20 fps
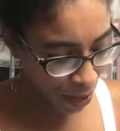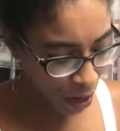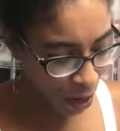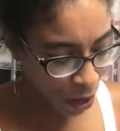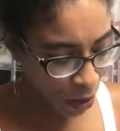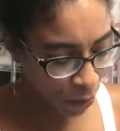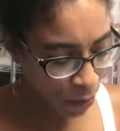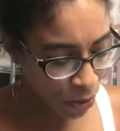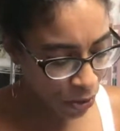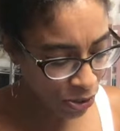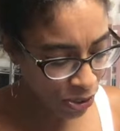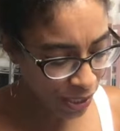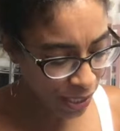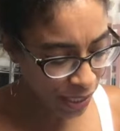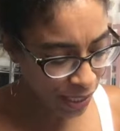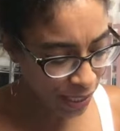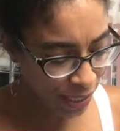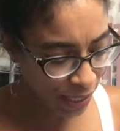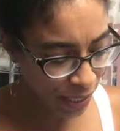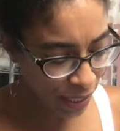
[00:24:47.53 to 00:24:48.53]
almost as
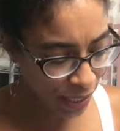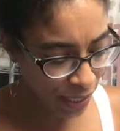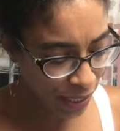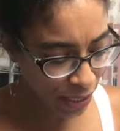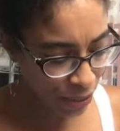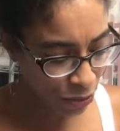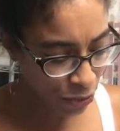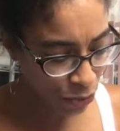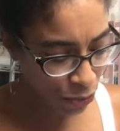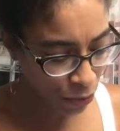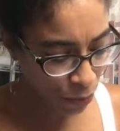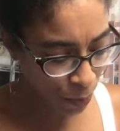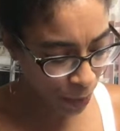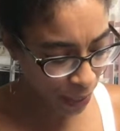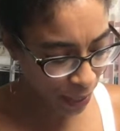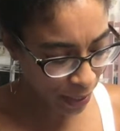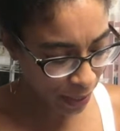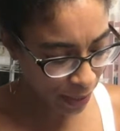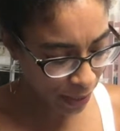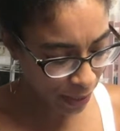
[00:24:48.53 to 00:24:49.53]
thick as
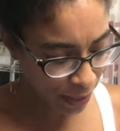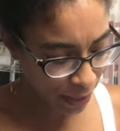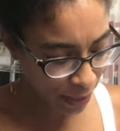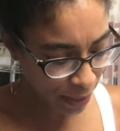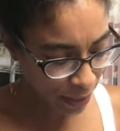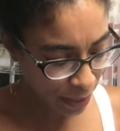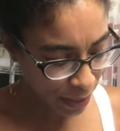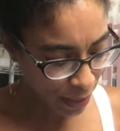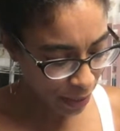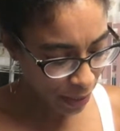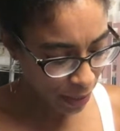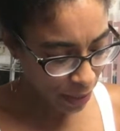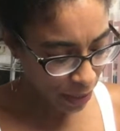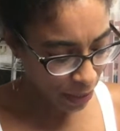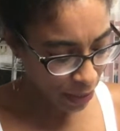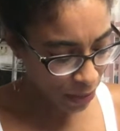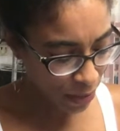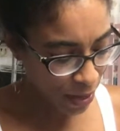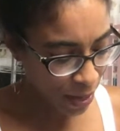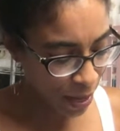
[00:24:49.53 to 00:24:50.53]
toothpaste.
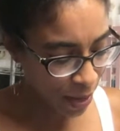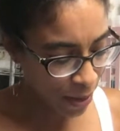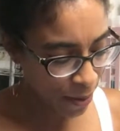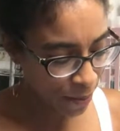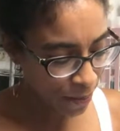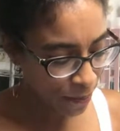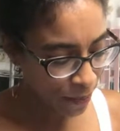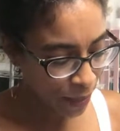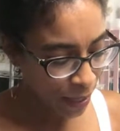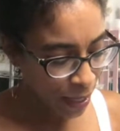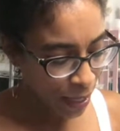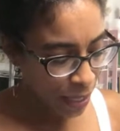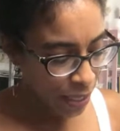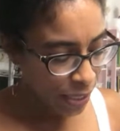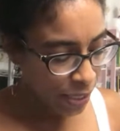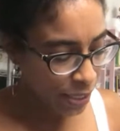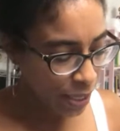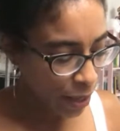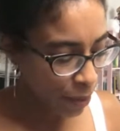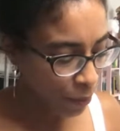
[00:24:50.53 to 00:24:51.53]
Okay.
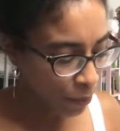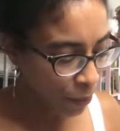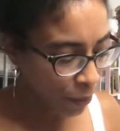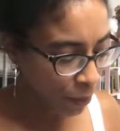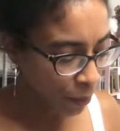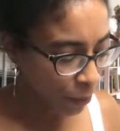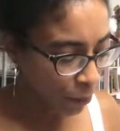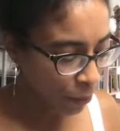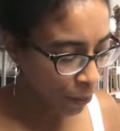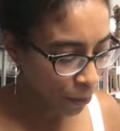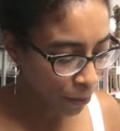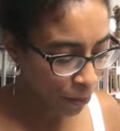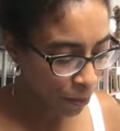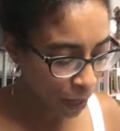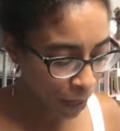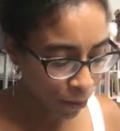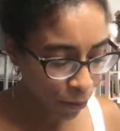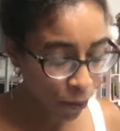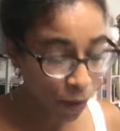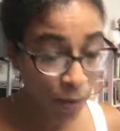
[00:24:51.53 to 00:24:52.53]
Some people,
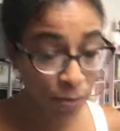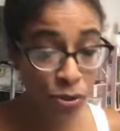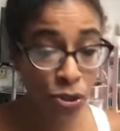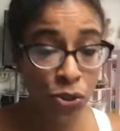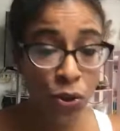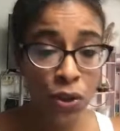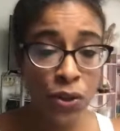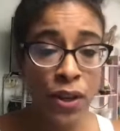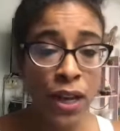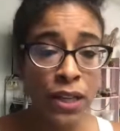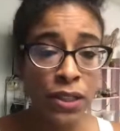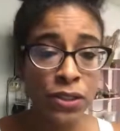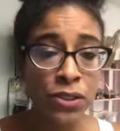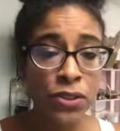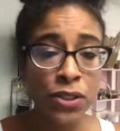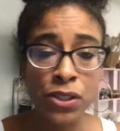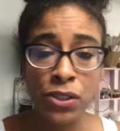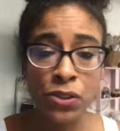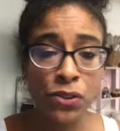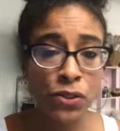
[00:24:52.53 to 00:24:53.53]
I'm showing you how to do
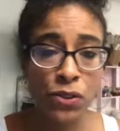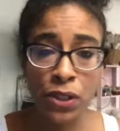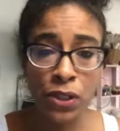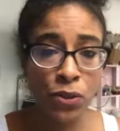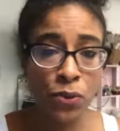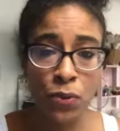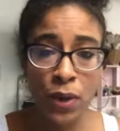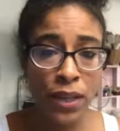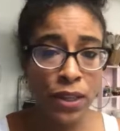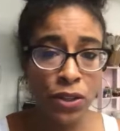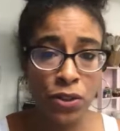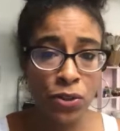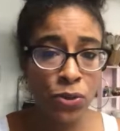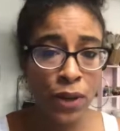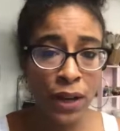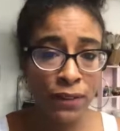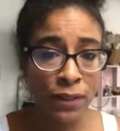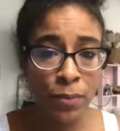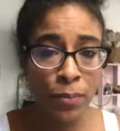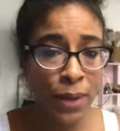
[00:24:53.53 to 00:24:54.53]
this in a way that you don't
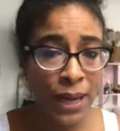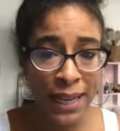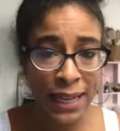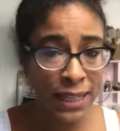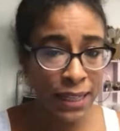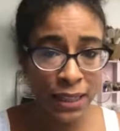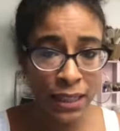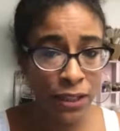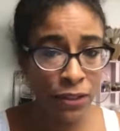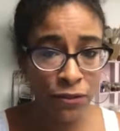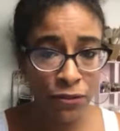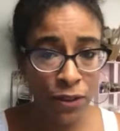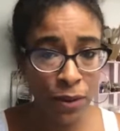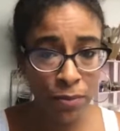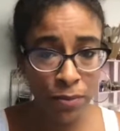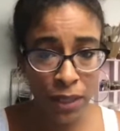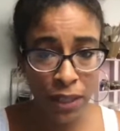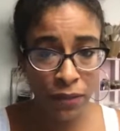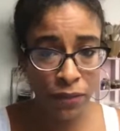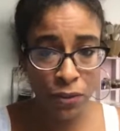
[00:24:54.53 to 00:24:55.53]
have to buy anything from
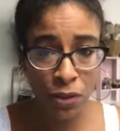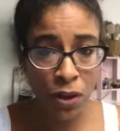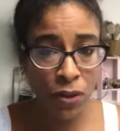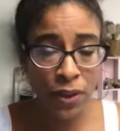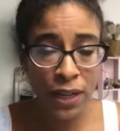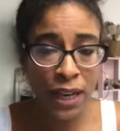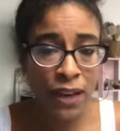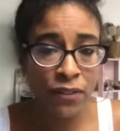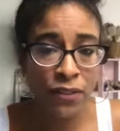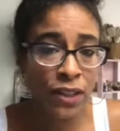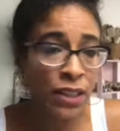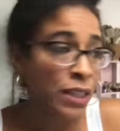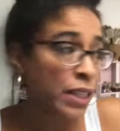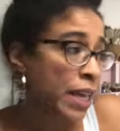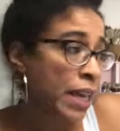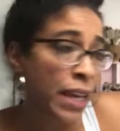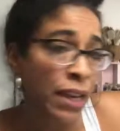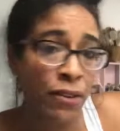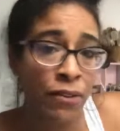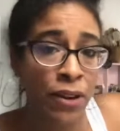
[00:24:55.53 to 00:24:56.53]
me. If you already have
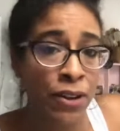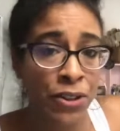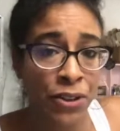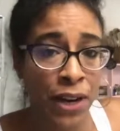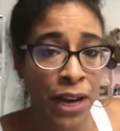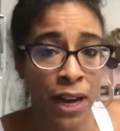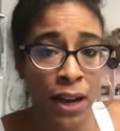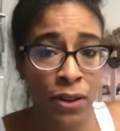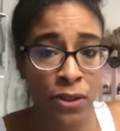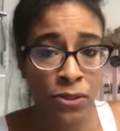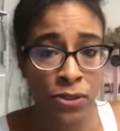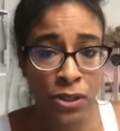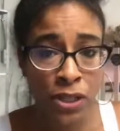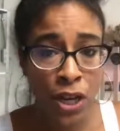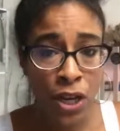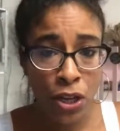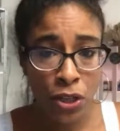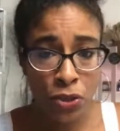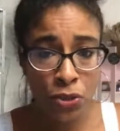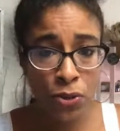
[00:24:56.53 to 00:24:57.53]
clay around your house,
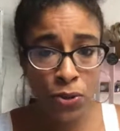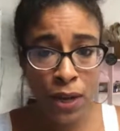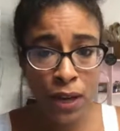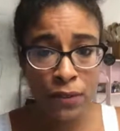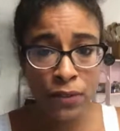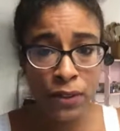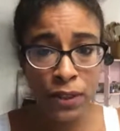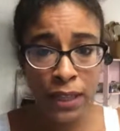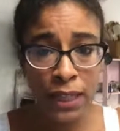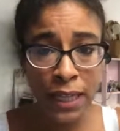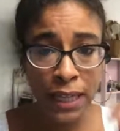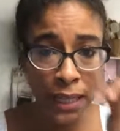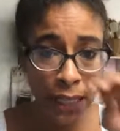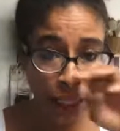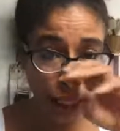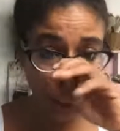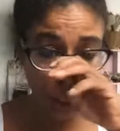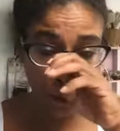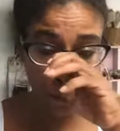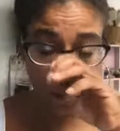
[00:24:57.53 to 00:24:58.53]
you don't have to get
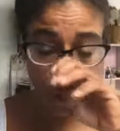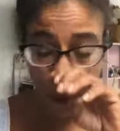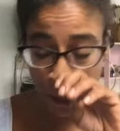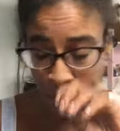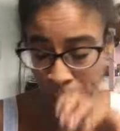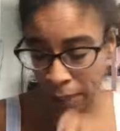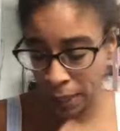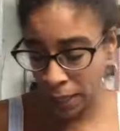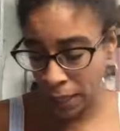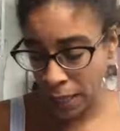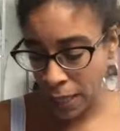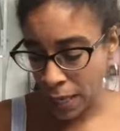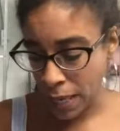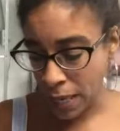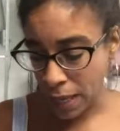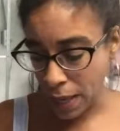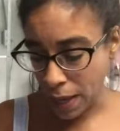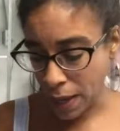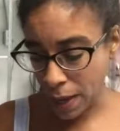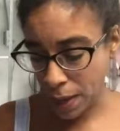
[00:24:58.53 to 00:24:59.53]
anything from me.
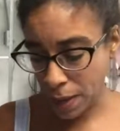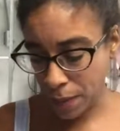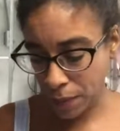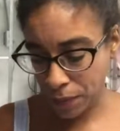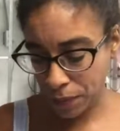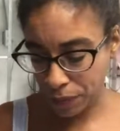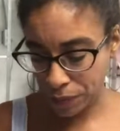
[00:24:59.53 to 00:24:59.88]
Um,